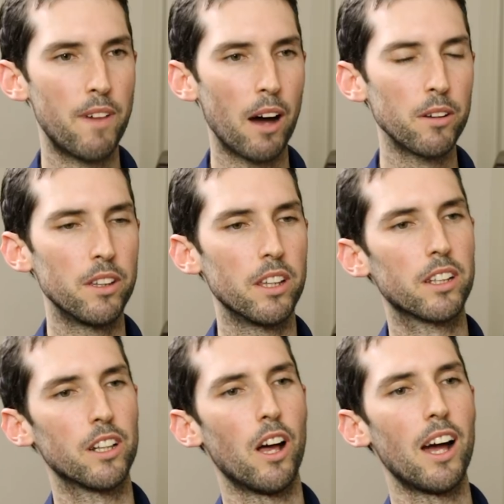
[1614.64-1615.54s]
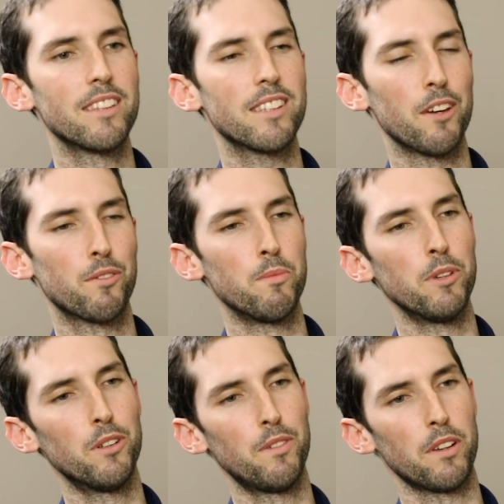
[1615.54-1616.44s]
value that the clients get from
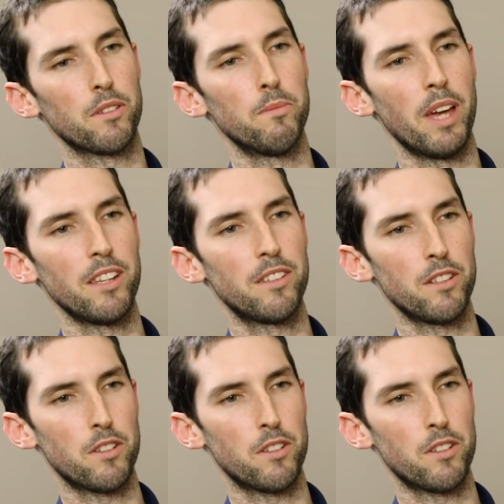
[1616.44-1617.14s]
universal medicine